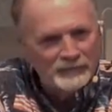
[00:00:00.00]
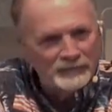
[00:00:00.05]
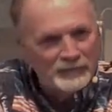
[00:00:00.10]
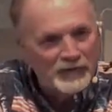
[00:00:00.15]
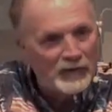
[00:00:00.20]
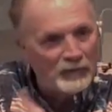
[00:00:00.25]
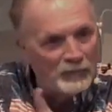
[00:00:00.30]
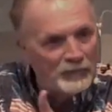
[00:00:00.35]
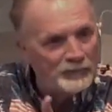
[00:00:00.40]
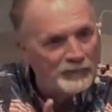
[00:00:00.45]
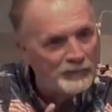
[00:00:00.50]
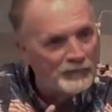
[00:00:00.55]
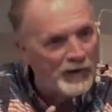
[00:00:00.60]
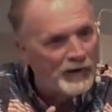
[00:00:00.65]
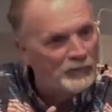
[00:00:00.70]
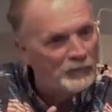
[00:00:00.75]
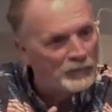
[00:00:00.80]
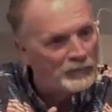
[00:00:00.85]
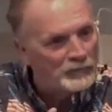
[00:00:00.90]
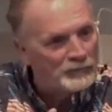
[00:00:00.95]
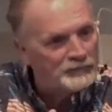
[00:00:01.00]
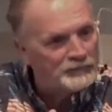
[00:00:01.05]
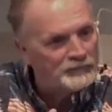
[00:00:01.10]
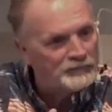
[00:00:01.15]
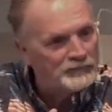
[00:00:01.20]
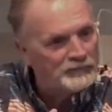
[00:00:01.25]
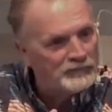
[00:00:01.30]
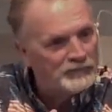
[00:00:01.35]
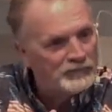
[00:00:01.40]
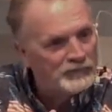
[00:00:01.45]
That would be my words.
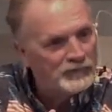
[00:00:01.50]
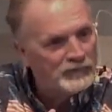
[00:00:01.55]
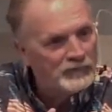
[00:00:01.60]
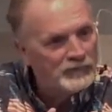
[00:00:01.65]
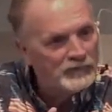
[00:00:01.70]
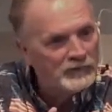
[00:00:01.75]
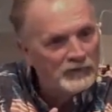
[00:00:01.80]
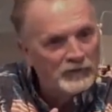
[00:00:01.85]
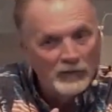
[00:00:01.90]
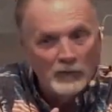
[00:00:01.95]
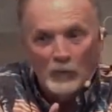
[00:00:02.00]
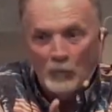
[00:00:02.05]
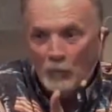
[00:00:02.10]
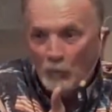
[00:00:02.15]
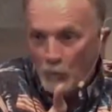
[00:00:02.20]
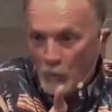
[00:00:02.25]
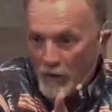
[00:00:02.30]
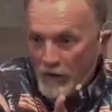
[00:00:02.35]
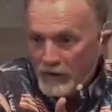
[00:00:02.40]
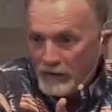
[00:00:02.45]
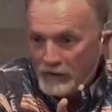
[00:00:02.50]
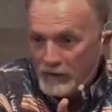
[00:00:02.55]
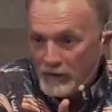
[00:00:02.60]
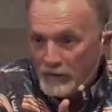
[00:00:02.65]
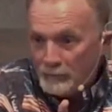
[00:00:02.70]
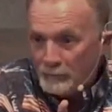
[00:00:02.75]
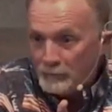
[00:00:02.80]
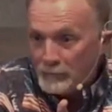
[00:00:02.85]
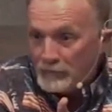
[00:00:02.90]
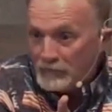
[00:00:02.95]
Wake
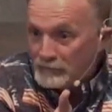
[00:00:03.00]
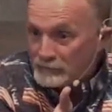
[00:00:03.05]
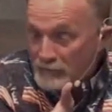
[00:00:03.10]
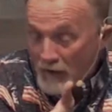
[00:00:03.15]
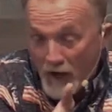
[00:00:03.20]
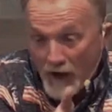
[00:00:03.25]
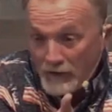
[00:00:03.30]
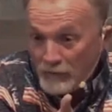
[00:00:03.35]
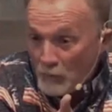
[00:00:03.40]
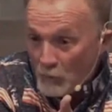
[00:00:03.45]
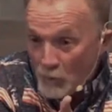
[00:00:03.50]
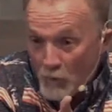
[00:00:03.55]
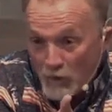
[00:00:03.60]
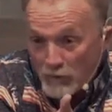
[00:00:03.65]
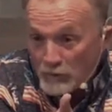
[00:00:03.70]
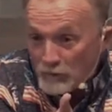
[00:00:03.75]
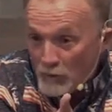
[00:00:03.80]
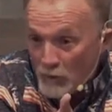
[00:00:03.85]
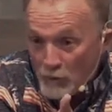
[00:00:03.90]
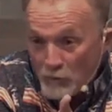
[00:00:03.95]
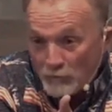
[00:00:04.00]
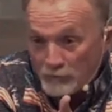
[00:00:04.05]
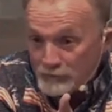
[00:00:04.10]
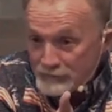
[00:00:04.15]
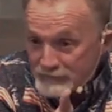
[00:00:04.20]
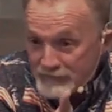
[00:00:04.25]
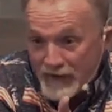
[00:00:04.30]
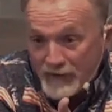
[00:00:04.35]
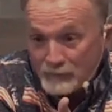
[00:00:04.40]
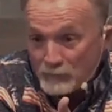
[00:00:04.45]
up because I don't want to go the
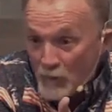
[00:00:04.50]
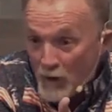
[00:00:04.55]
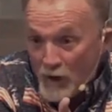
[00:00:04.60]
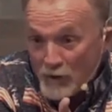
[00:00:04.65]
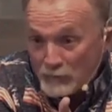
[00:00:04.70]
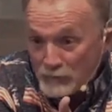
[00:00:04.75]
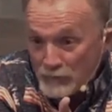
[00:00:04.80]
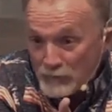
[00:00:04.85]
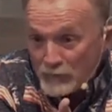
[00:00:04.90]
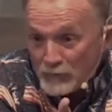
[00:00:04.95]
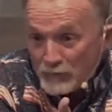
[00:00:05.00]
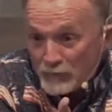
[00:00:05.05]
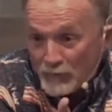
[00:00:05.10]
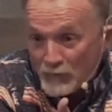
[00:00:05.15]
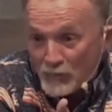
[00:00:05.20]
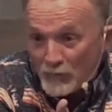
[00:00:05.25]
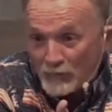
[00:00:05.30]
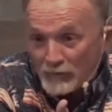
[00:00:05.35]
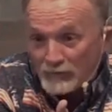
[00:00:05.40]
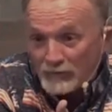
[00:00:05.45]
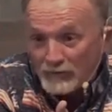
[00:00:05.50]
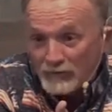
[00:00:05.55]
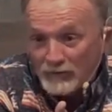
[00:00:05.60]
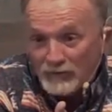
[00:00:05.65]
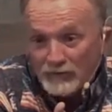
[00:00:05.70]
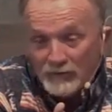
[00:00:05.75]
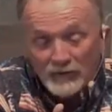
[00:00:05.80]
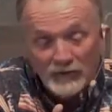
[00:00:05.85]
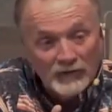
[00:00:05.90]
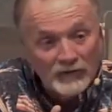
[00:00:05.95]
same how you're going.
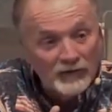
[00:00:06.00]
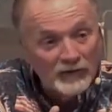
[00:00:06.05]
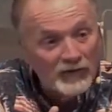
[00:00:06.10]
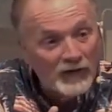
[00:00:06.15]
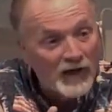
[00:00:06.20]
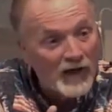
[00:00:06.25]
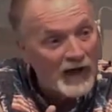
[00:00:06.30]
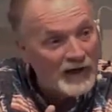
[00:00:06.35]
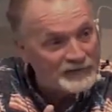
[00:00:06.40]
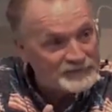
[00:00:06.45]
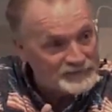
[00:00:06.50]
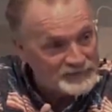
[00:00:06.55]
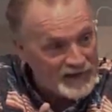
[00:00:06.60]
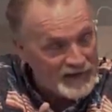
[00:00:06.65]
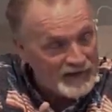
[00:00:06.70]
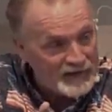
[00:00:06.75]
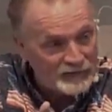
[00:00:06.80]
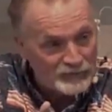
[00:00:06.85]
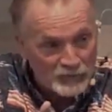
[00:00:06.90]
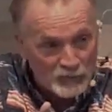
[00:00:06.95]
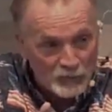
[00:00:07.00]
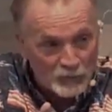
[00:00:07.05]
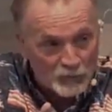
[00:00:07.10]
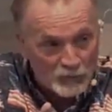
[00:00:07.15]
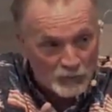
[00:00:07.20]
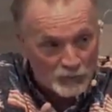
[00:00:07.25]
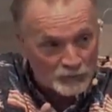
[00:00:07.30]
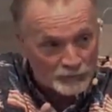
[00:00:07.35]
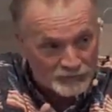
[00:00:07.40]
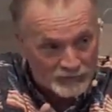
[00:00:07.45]
Isaiah knew
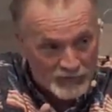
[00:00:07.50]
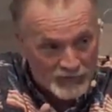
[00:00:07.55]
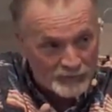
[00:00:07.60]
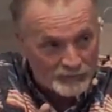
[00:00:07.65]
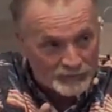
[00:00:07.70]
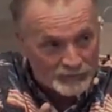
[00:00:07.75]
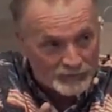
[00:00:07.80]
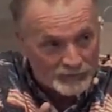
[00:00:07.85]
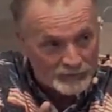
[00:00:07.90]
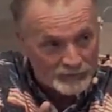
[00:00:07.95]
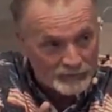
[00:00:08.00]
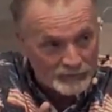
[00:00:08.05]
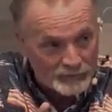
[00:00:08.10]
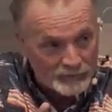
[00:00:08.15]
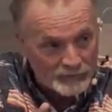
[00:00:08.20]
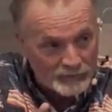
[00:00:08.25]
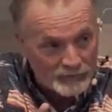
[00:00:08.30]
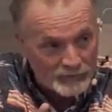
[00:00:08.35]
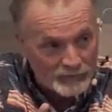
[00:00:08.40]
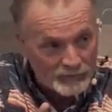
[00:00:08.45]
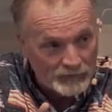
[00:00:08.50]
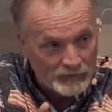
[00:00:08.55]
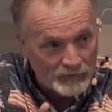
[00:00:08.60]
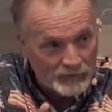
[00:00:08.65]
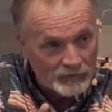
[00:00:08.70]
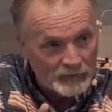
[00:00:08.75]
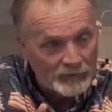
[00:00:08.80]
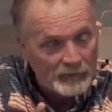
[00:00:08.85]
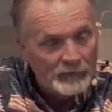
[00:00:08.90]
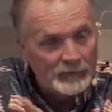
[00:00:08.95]
what was coming.
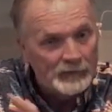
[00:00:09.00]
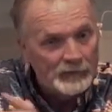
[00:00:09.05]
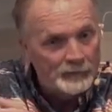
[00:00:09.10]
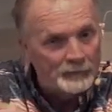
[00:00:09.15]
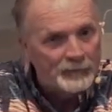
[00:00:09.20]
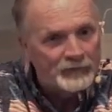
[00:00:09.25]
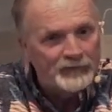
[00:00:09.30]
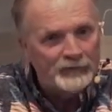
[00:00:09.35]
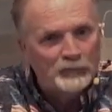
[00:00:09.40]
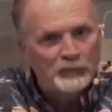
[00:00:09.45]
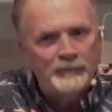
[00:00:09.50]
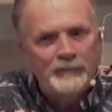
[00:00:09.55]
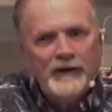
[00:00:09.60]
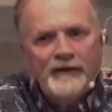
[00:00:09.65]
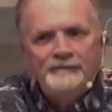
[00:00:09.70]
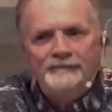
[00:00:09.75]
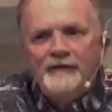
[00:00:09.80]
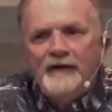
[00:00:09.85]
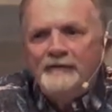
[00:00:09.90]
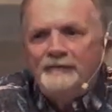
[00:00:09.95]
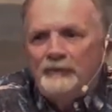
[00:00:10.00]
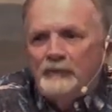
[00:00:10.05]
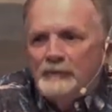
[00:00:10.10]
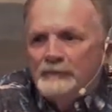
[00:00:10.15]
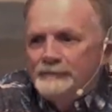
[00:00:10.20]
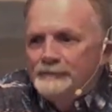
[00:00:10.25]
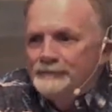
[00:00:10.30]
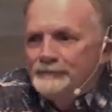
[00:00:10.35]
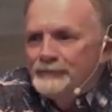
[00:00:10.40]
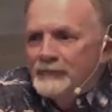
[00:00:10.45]
But he remained faithful.
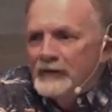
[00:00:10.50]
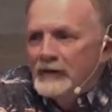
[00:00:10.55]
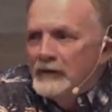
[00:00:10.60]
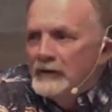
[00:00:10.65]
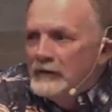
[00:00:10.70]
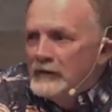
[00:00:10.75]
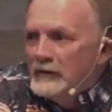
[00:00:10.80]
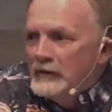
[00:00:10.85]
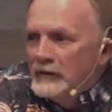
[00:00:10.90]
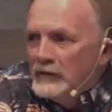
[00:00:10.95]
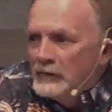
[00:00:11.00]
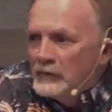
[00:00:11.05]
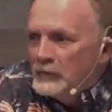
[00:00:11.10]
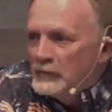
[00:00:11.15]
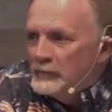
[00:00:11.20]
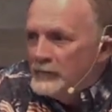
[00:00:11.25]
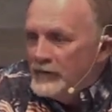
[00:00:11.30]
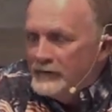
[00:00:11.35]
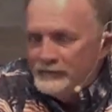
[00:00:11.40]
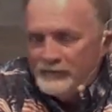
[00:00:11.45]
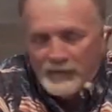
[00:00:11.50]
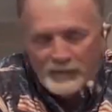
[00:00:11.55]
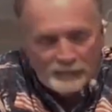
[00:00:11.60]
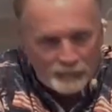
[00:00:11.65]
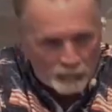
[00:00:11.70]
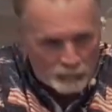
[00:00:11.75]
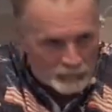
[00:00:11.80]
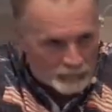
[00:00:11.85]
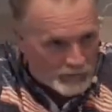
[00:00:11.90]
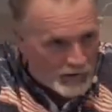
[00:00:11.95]
He remained
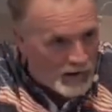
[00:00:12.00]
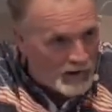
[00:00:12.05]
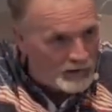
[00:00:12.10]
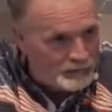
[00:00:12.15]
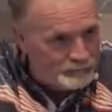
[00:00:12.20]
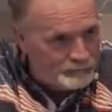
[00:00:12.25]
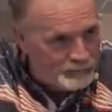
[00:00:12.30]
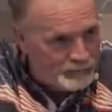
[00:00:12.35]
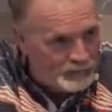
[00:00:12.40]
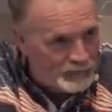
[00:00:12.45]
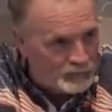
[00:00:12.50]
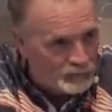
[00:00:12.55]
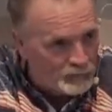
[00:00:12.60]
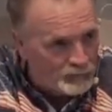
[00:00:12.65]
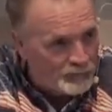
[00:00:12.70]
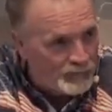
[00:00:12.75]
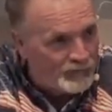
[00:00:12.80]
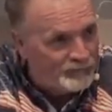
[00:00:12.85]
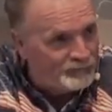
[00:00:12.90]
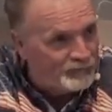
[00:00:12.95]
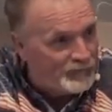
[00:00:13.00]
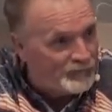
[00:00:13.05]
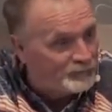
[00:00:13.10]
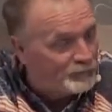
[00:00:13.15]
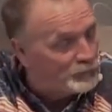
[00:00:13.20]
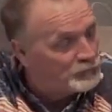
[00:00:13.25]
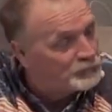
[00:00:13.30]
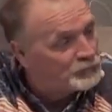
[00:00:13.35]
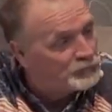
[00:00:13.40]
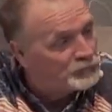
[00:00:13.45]
faithful to God. He remained
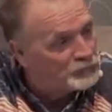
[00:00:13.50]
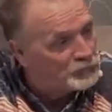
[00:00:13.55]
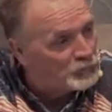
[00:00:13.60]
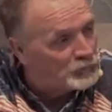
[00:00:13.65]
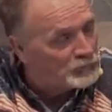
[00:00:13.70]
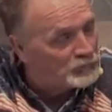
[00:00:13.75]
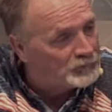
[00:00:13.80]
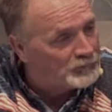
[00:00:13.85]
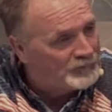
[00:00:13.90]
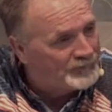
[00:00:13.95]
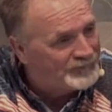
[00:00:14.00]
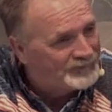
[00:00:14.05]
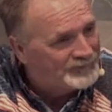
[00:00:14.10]
faithful to his word.